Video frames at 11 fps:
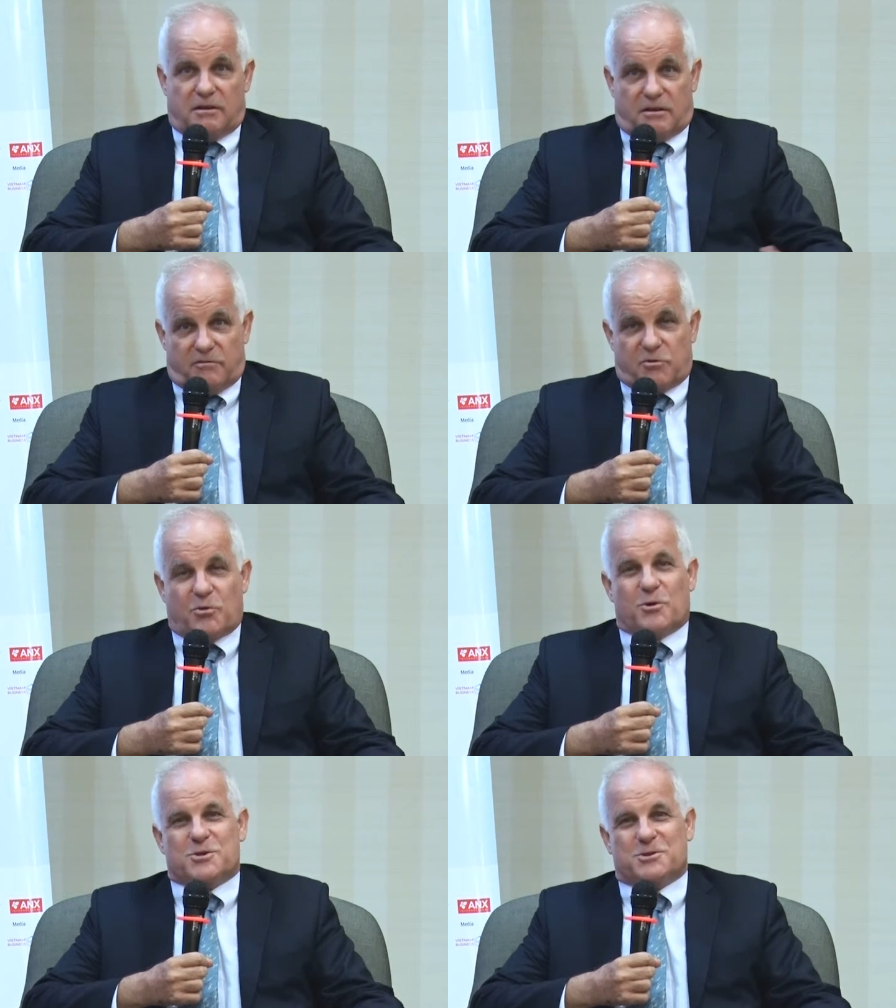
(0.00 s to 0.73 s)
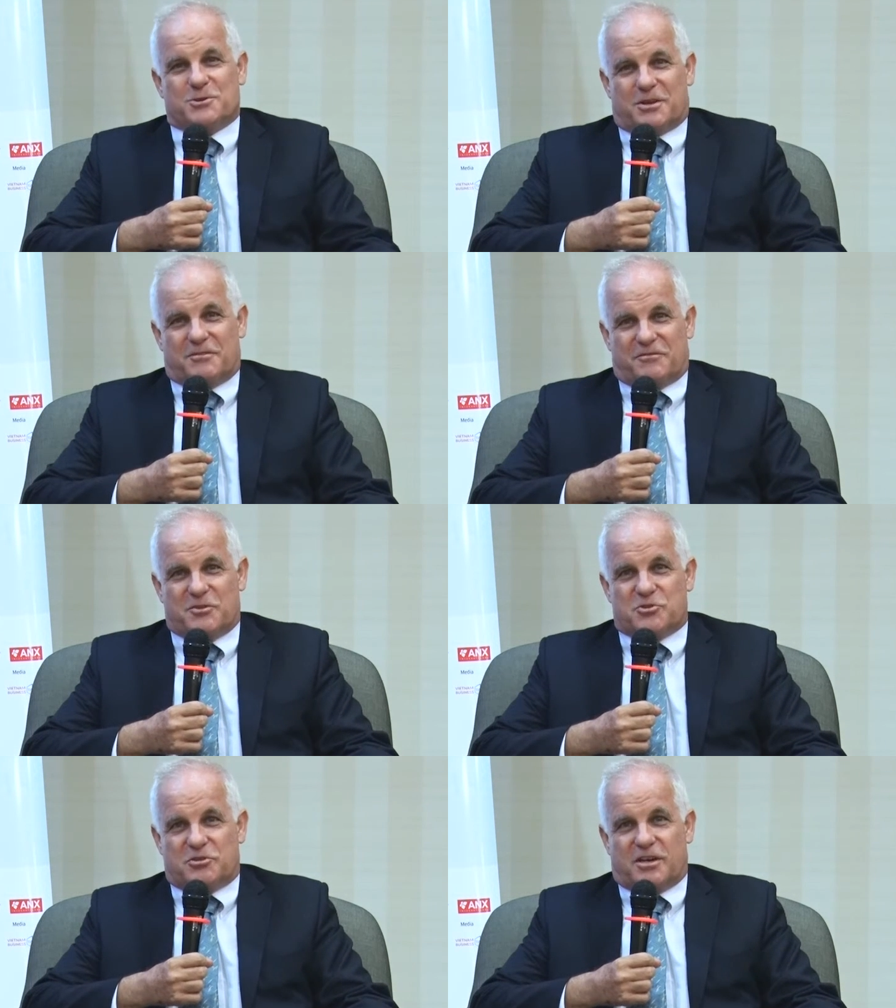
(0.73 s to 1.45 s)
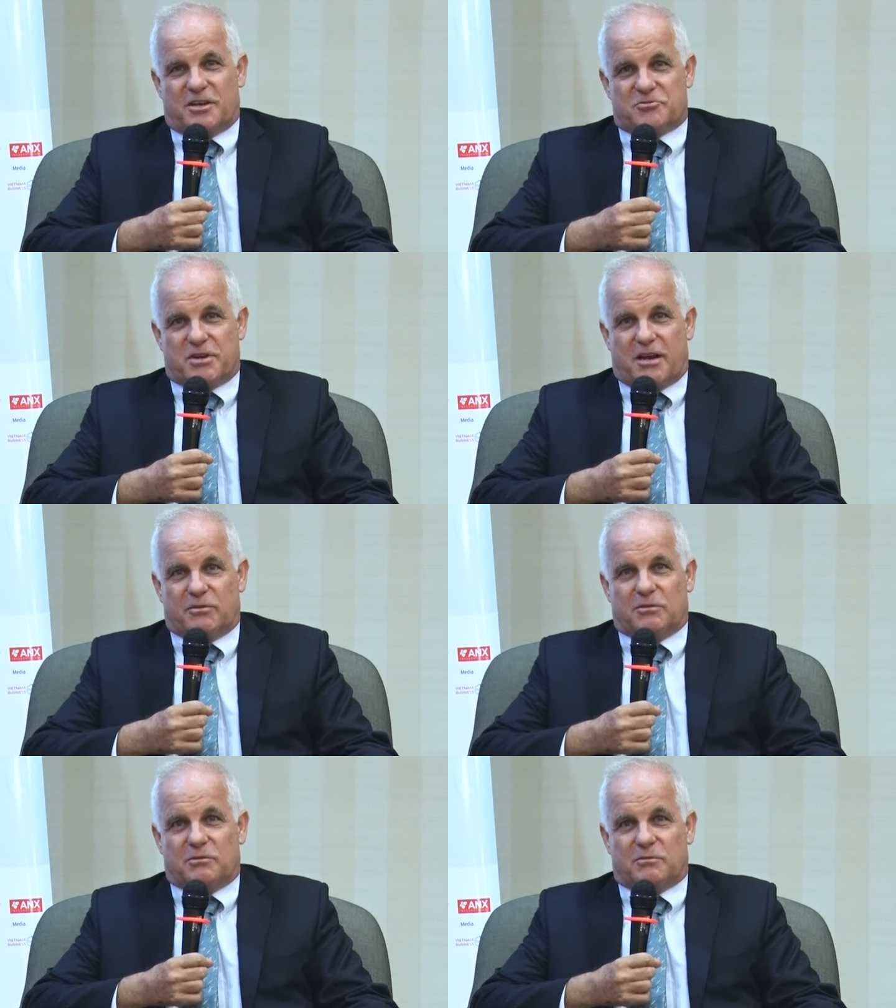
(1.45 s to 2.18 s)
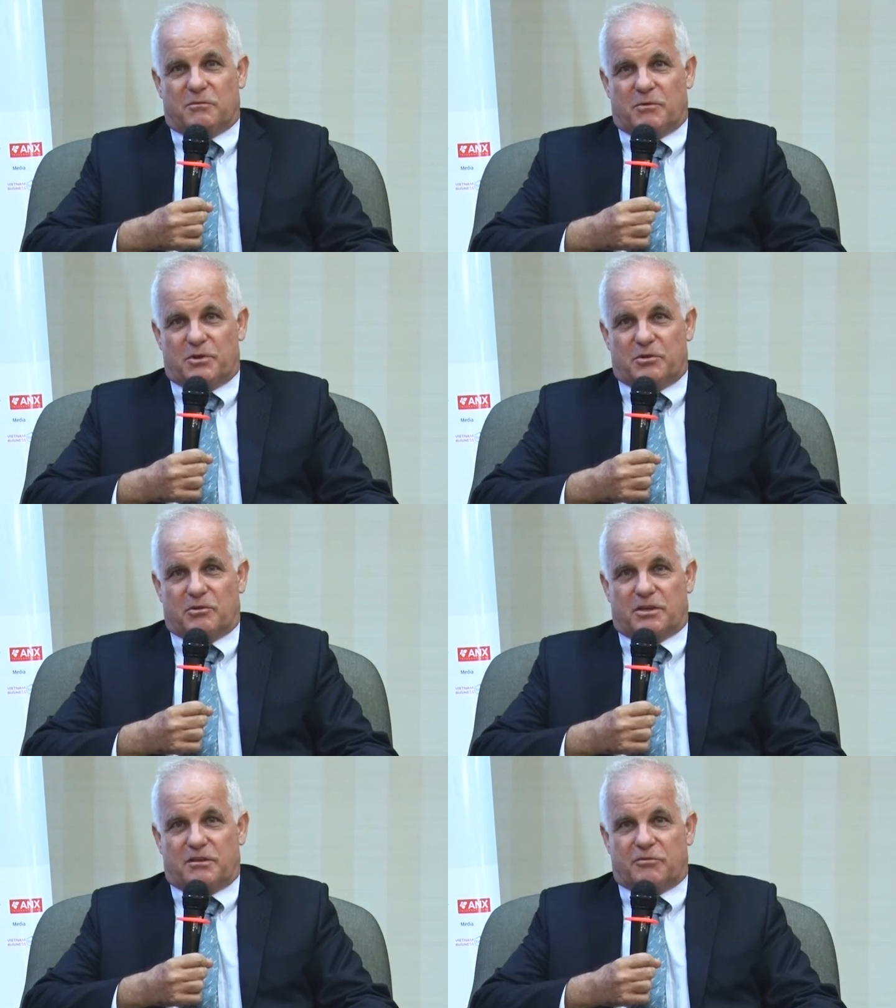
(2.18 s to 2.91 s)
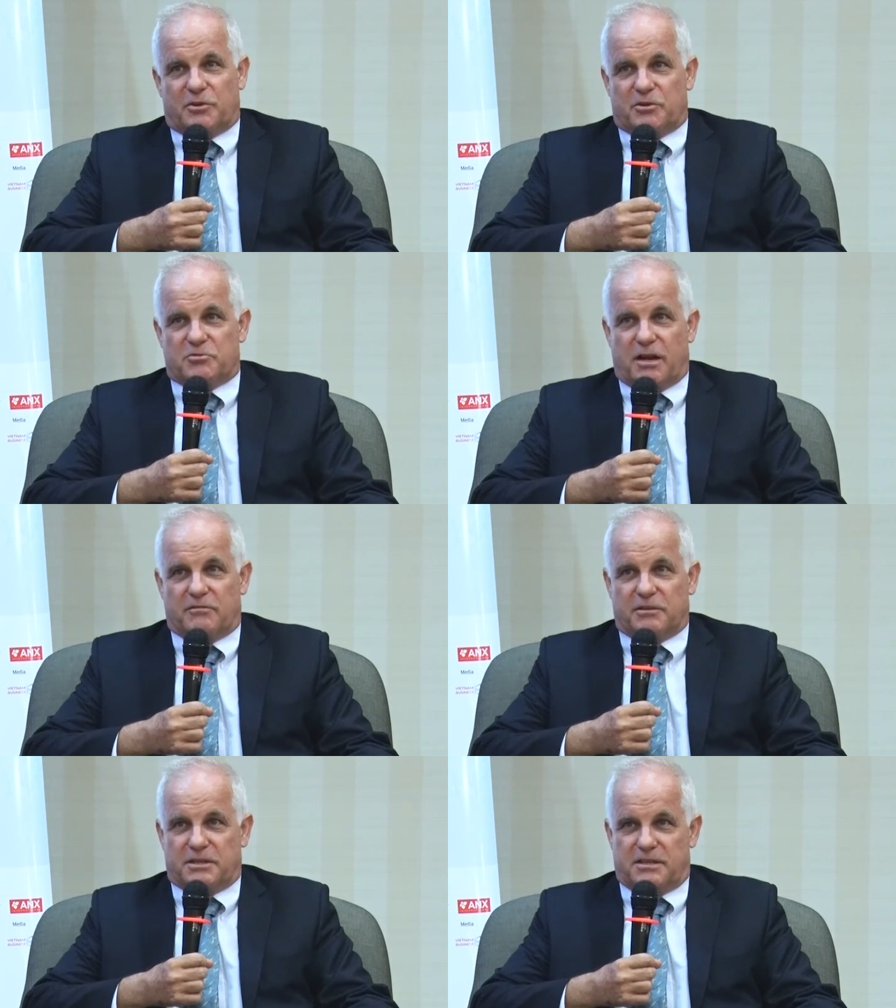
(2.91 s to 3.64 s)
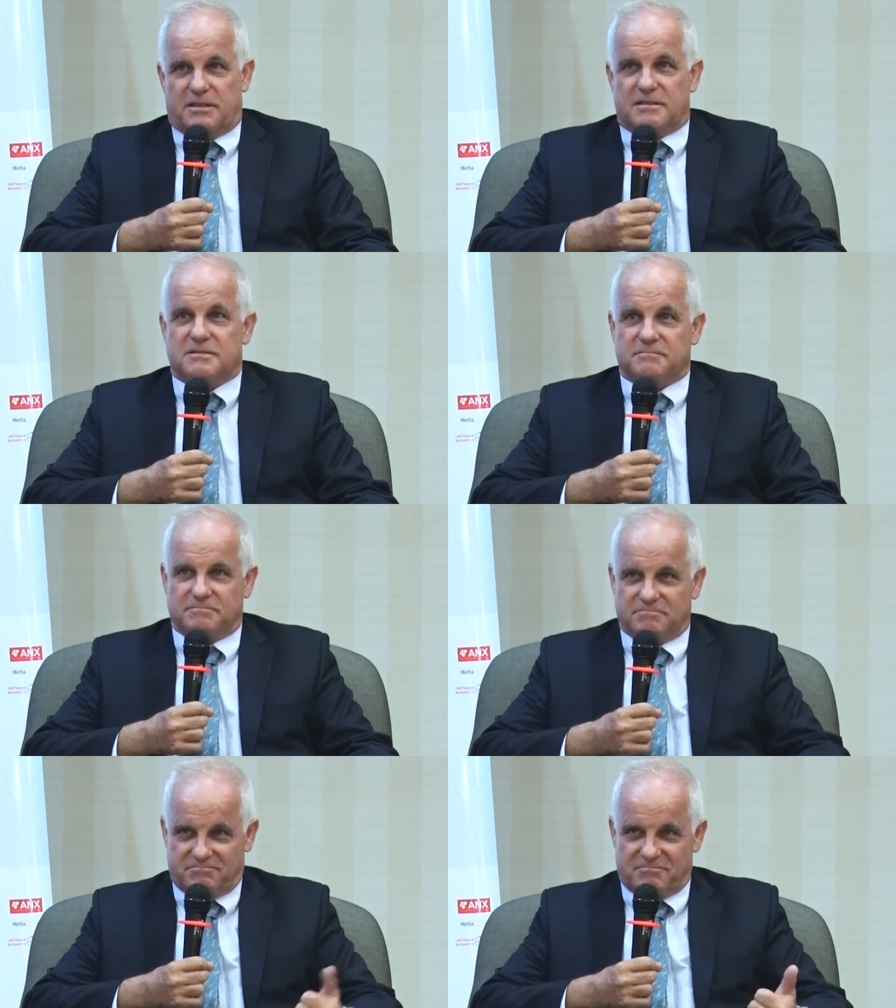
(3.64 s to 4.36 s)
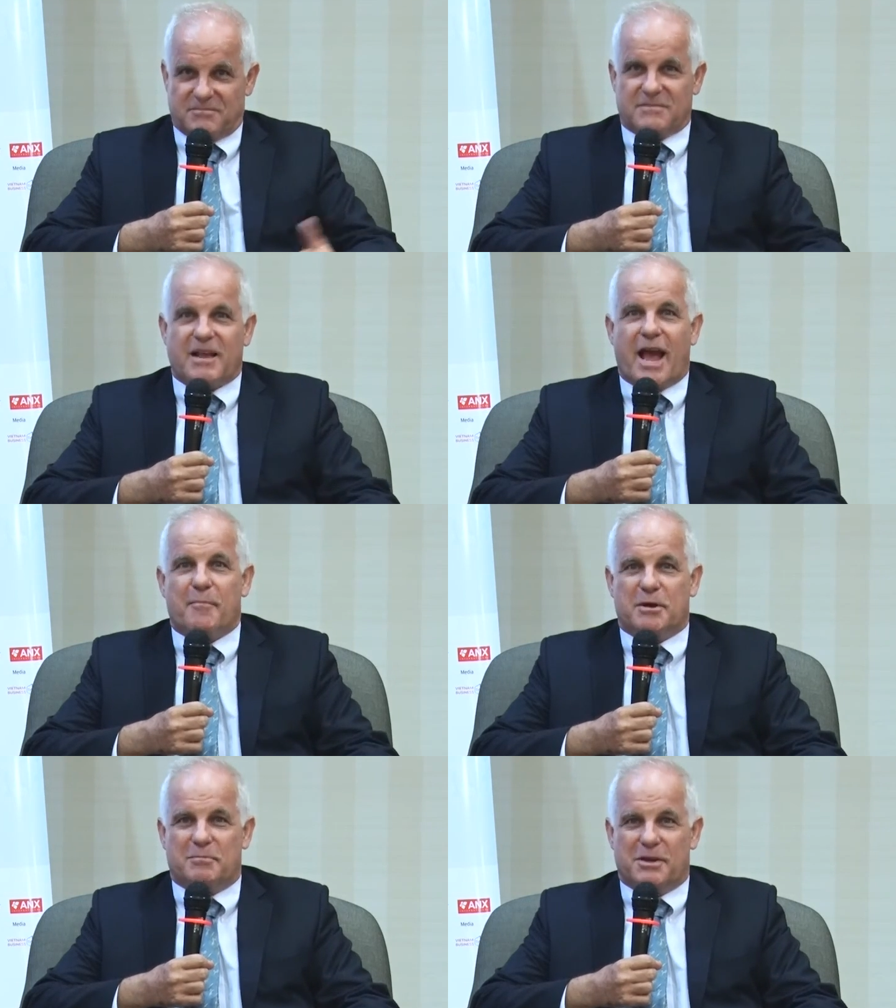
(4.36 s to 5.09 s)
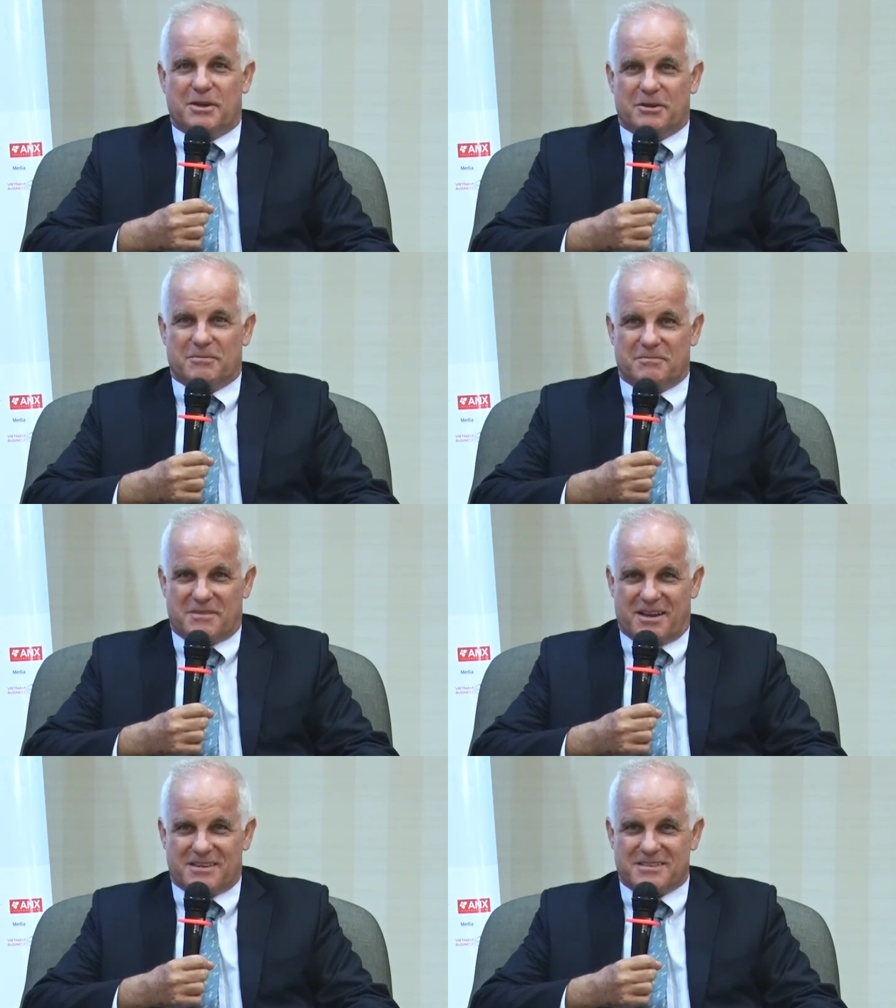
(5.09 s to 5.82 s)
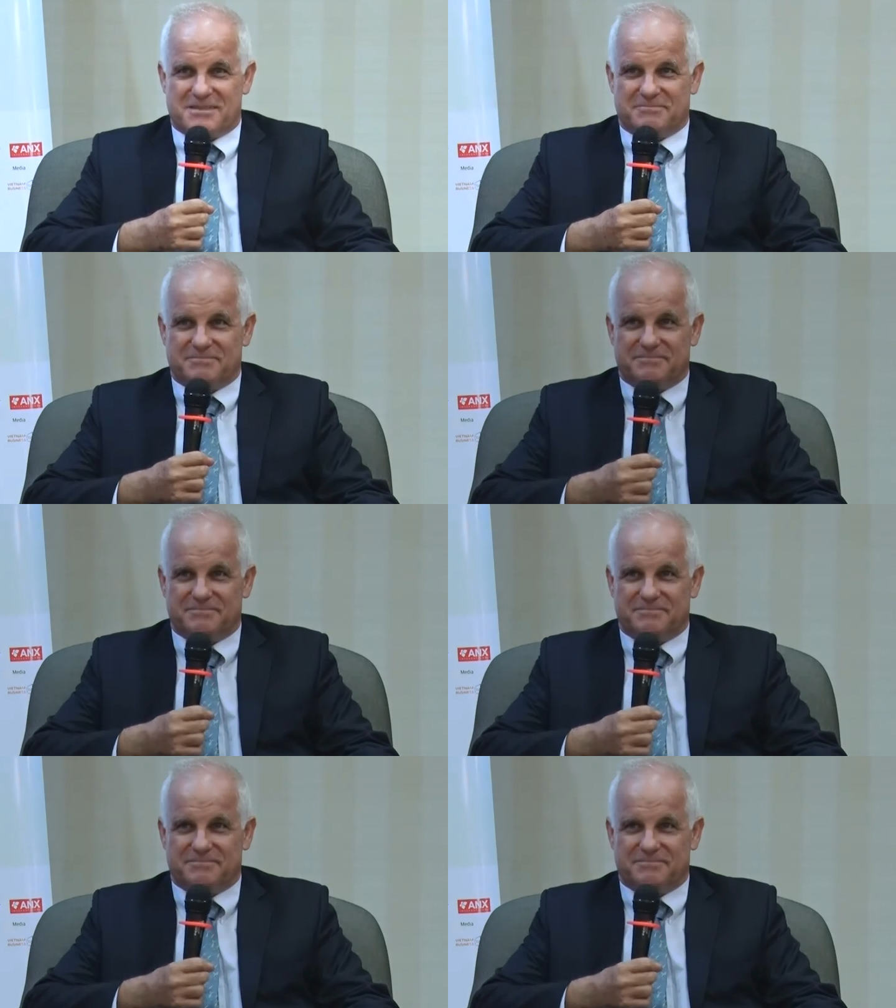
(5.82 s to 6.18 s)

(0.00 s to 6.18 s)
of course, look at Future.Travel when you're looking for your travel needs. Happy to be here. Thanks.